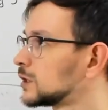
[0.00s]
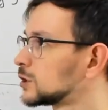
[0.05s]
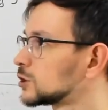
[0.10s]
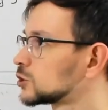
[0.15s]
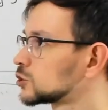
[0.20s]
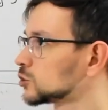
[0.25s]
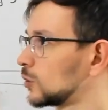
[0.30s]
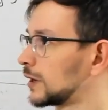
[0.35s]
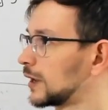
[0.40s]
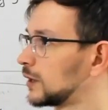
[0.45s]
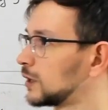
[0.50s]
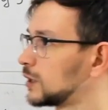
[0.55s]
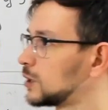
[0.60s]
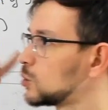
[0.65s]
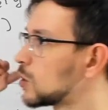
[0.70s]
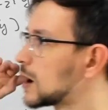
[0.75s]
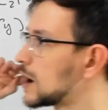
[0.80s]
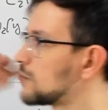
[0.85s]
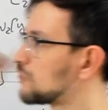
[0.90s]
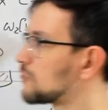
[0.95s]
So again,
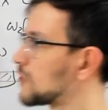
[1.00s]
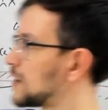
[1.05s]
you have